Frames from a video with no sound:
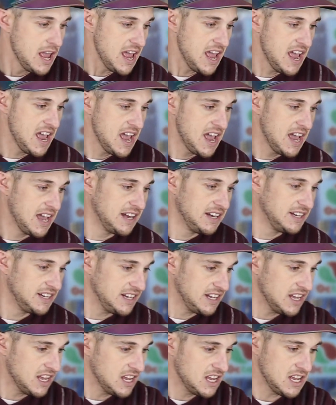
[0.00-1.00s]

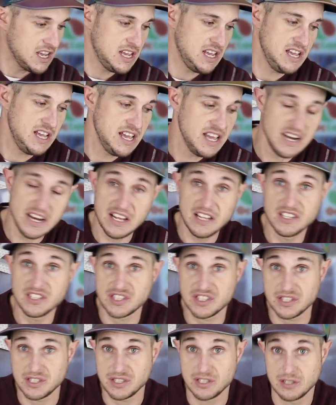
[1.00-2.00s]
And it
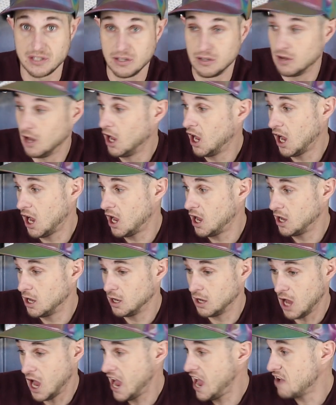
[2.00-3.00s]
is,
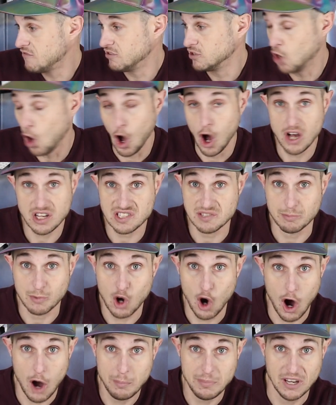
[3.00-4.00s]
I have an awesome
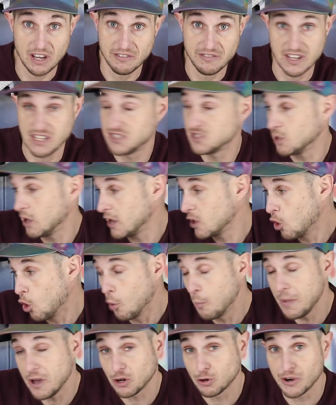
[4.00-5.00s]
copy of it, so I
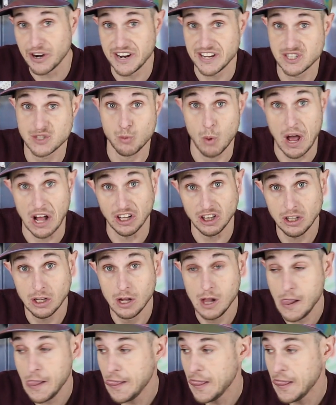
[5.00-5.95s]
hope it grades well.